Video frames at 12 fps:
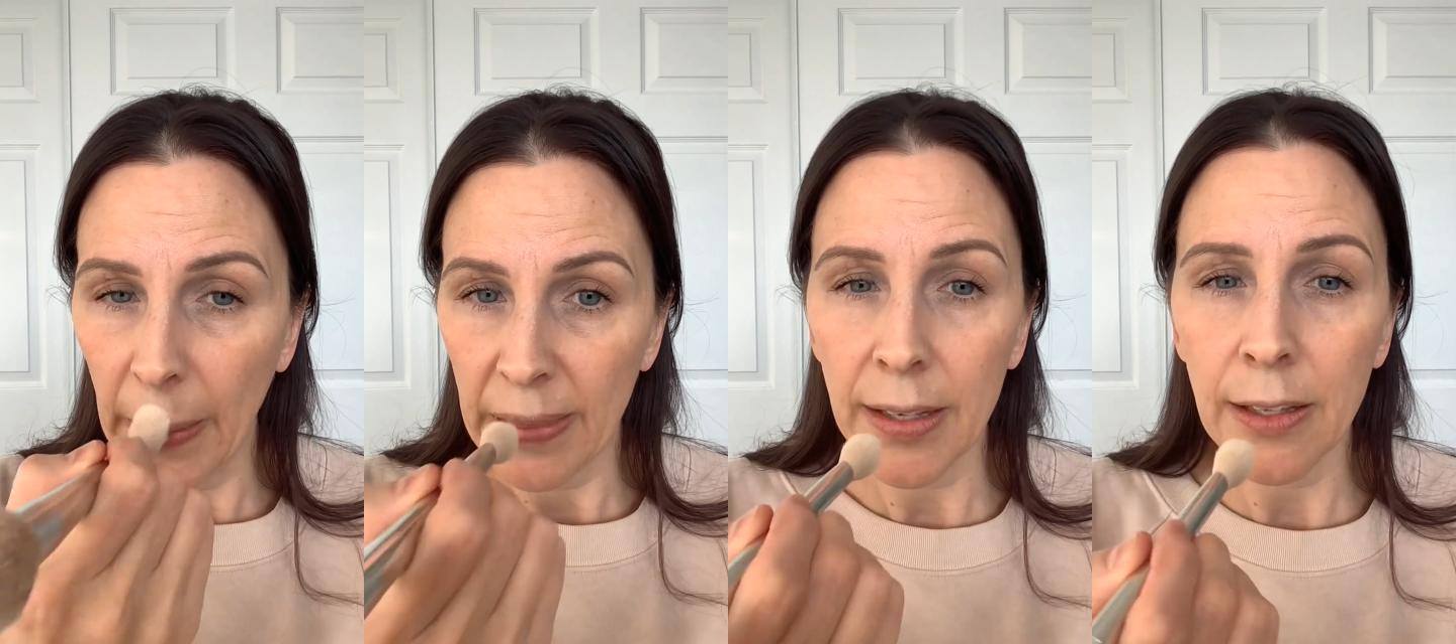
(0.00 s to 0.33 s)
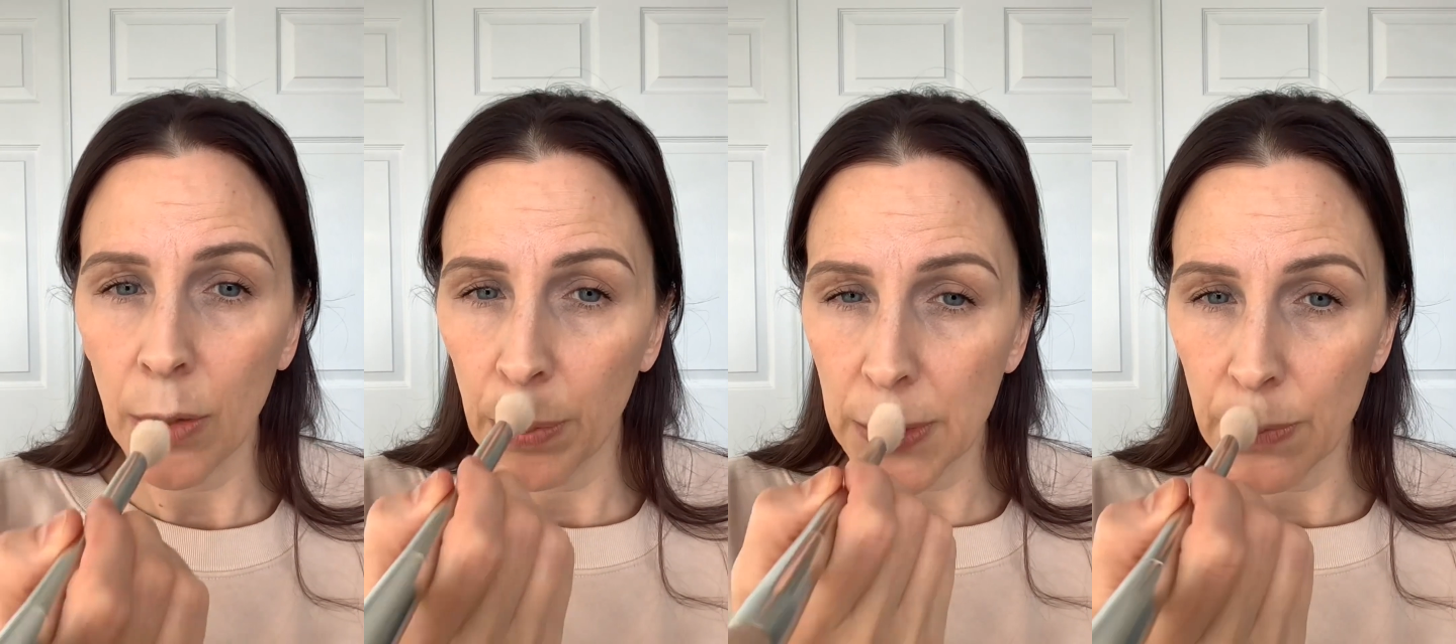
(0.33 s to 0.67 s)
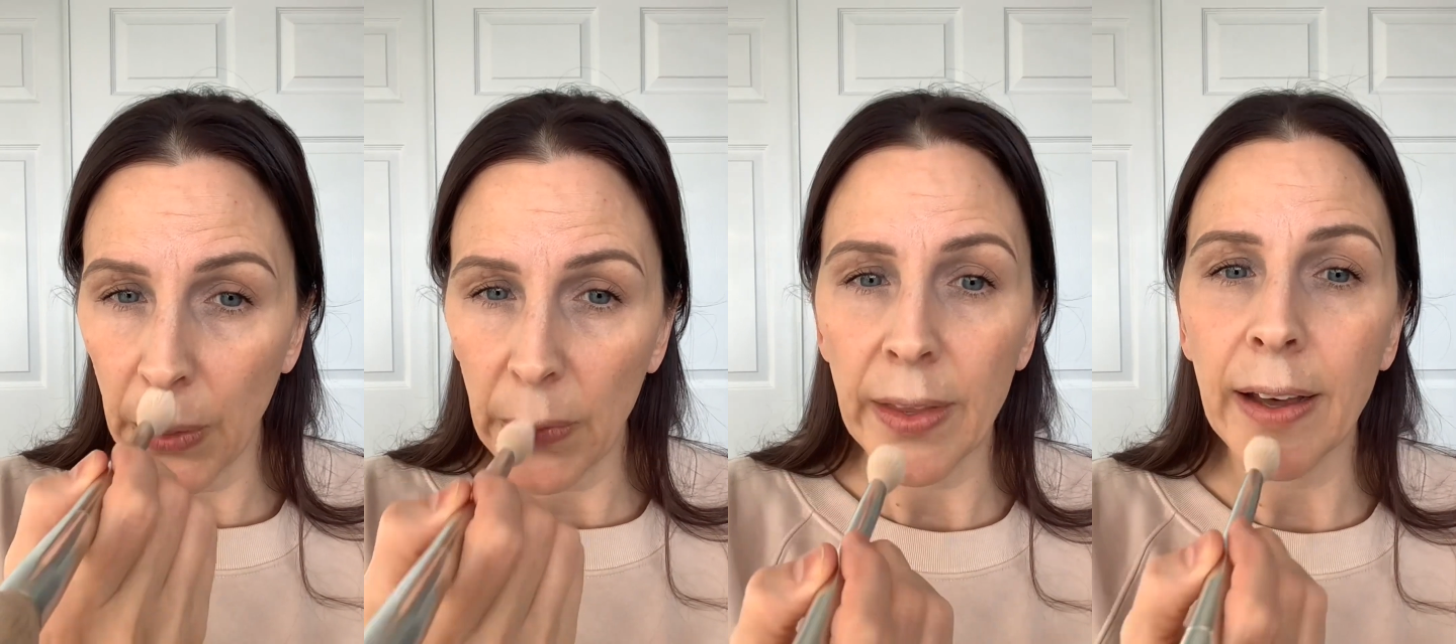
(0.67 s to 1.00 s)
The Cupid's
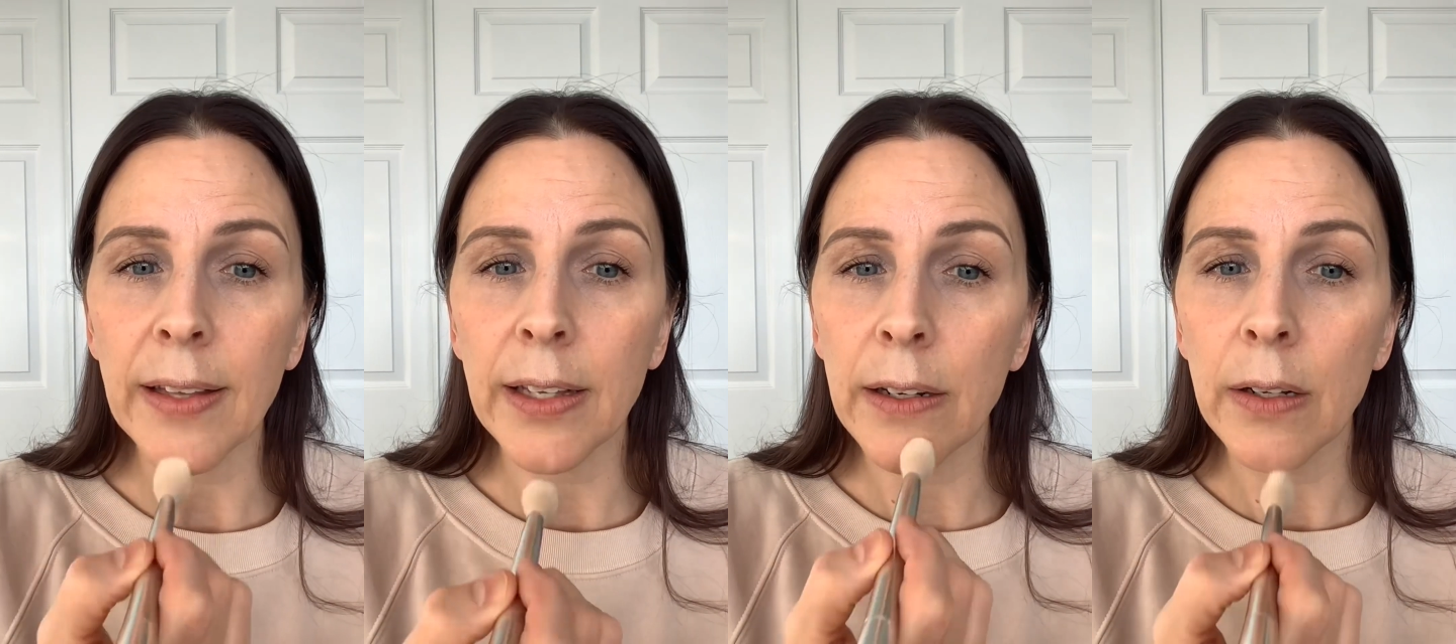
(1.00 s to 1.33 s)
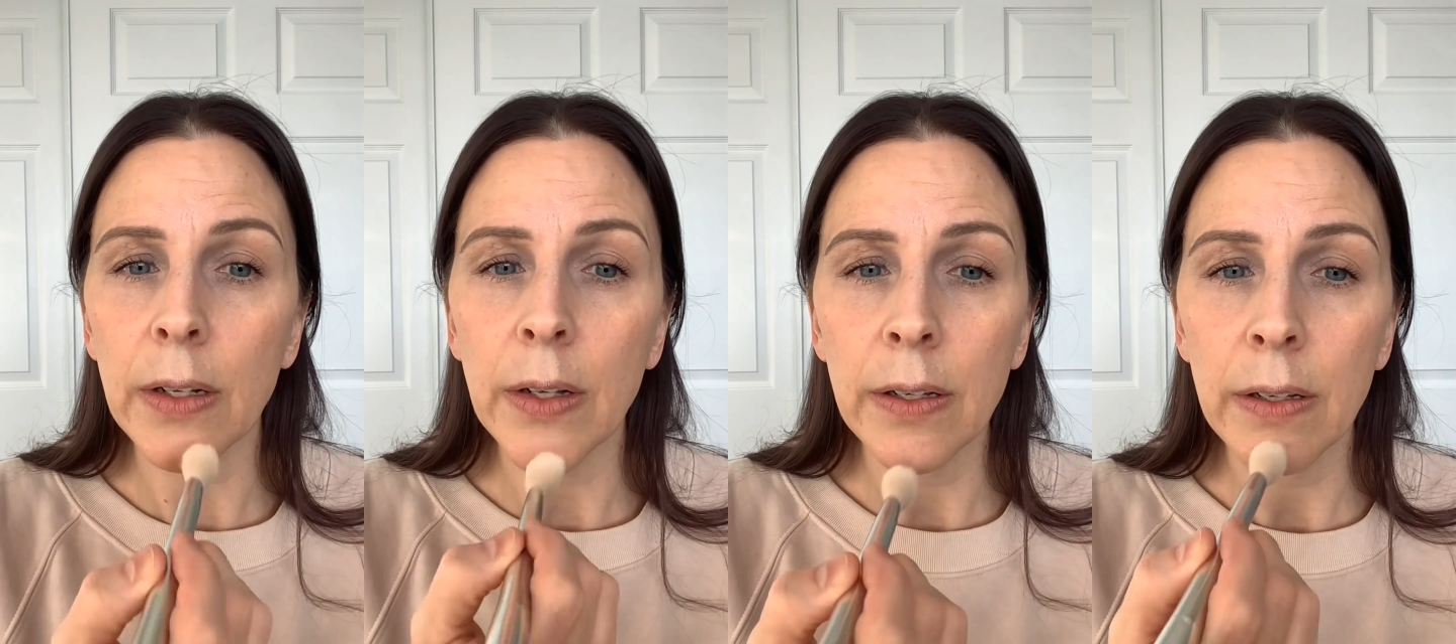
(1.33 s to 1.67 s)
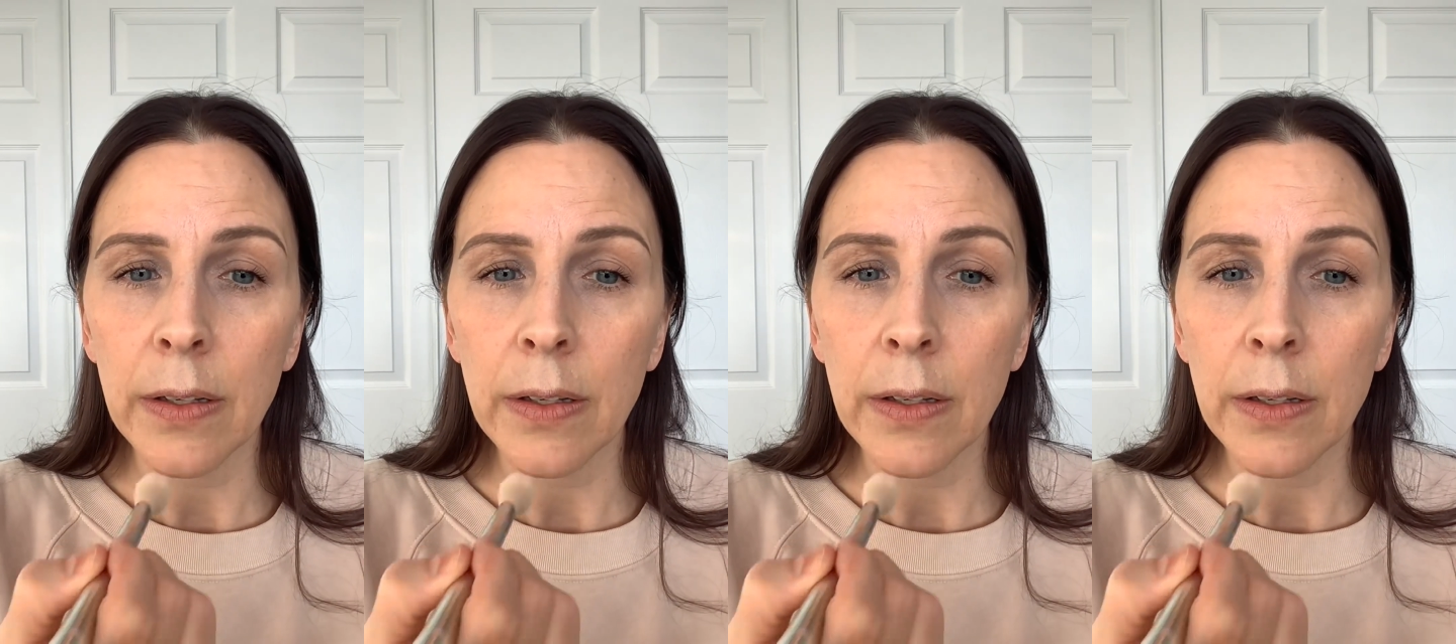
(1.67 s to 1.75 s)
bow, that little